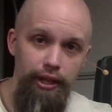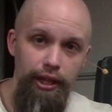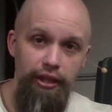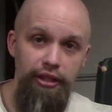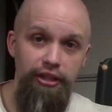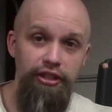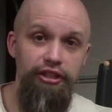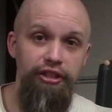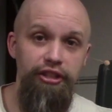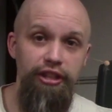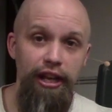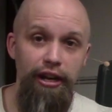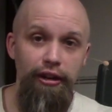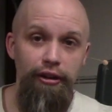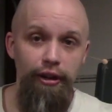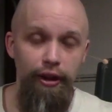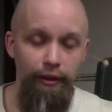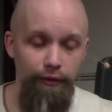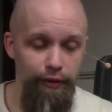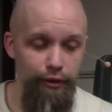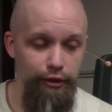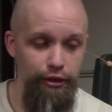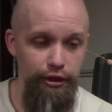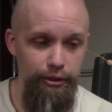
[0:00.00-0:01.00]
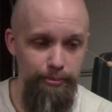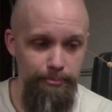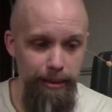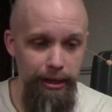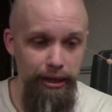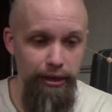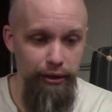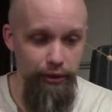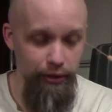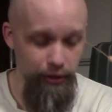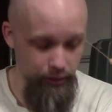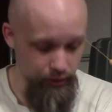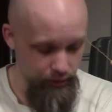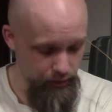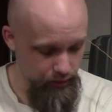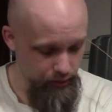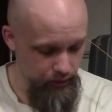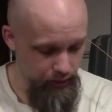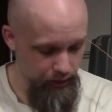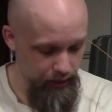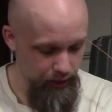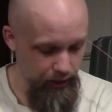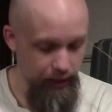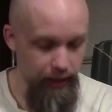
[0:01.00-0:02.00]
The center of your spindle
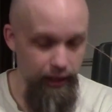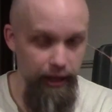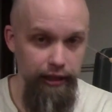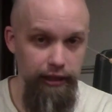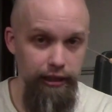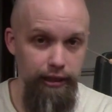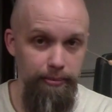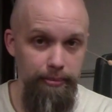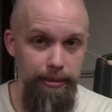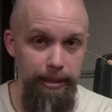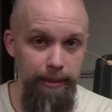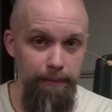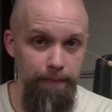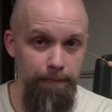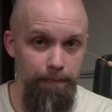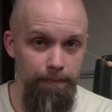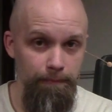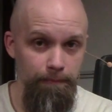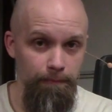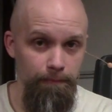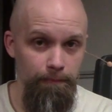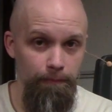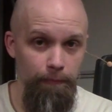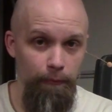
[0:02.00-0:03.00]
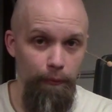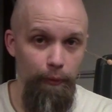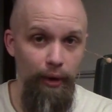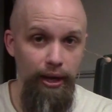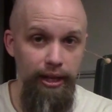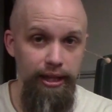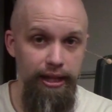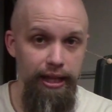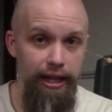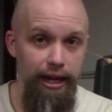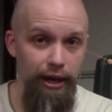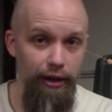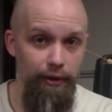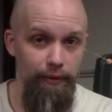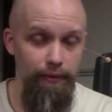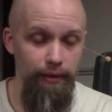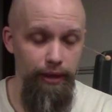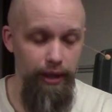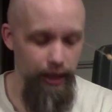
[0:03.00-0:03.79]
has to be right there.